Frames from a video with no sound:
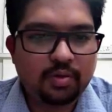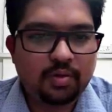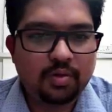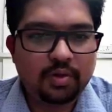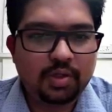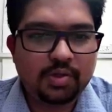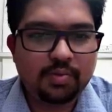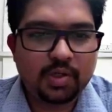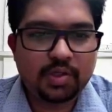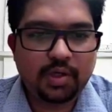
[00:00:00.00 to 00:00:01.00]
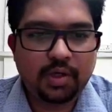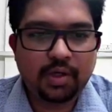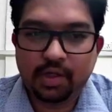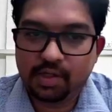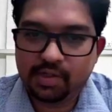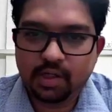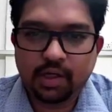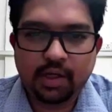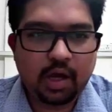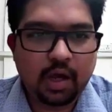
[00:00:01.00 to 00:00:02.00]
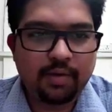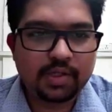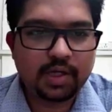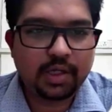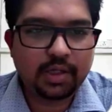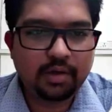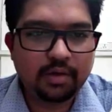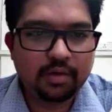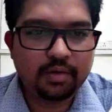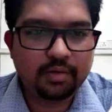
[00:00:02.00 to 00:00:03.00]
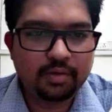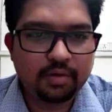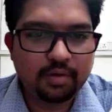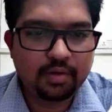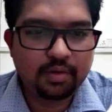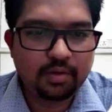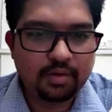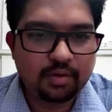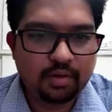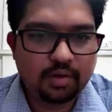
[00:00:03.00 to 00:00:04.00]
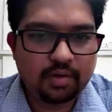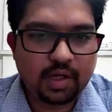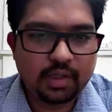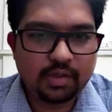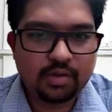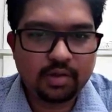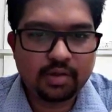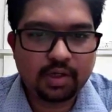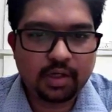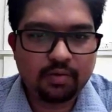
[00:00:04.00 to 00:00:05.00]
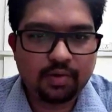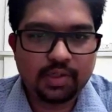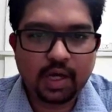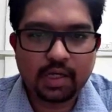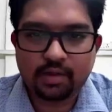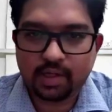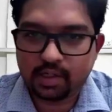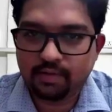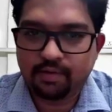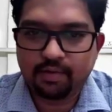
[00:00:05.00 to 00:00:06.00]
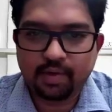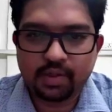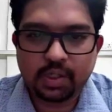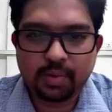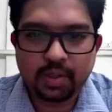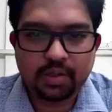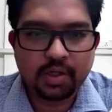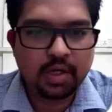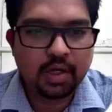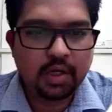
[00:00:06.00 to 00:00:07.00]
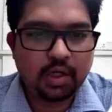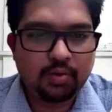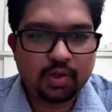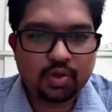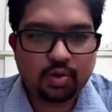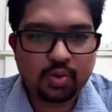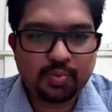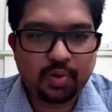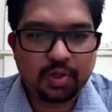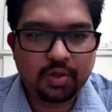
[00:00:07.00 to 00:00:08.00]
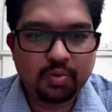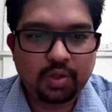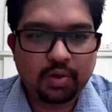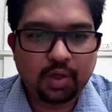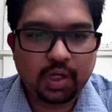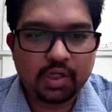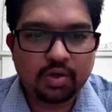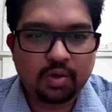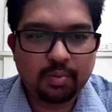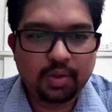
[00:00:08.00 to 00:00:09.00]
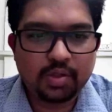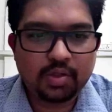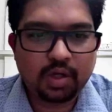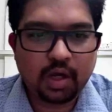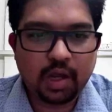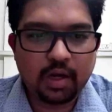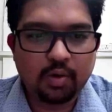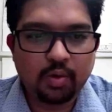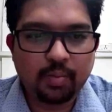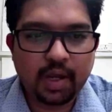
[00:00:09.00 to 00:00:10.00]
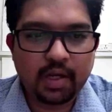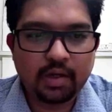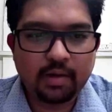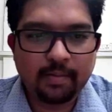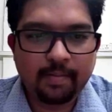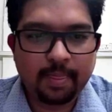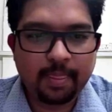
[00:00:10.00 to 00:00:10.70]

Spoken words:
So this was the initially I was getting a transition state which has a negative frequency, but it was corresponding to the rotation of this allyl group, right?